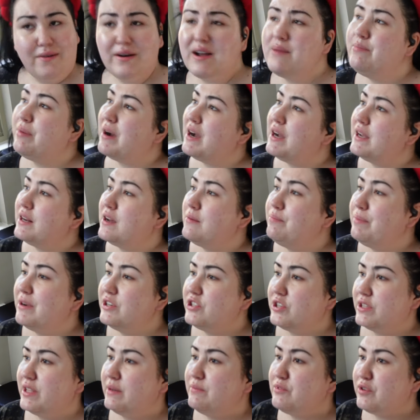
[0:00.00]
I bought a
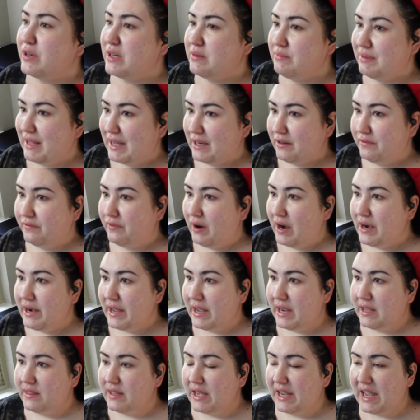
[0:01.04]
bunch of them during Black
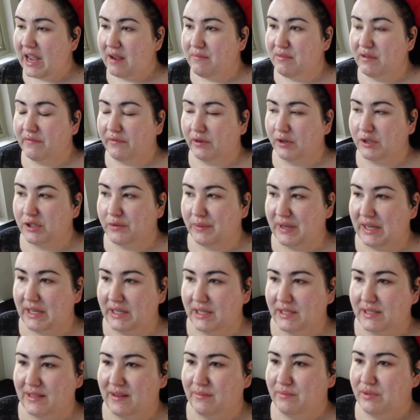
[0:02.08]
Friday, and they came the first week of
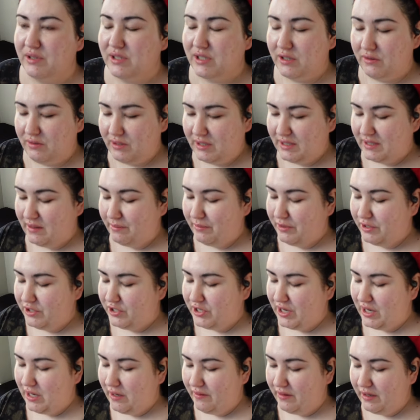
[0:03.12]
December. So December,
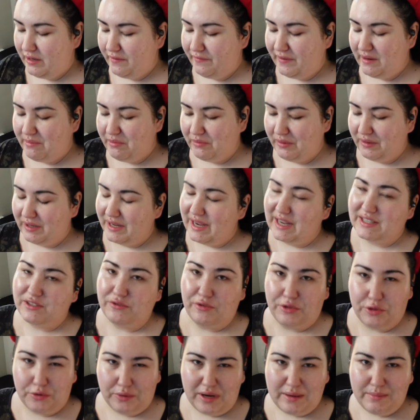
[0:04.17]
January, February, yeah, so
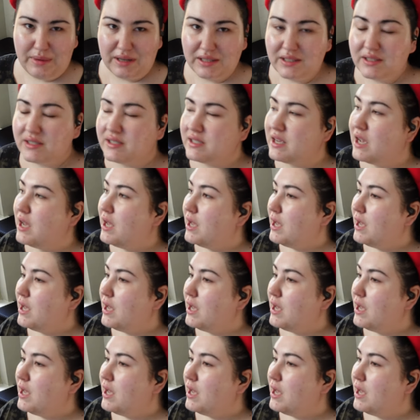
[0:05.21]
3 months.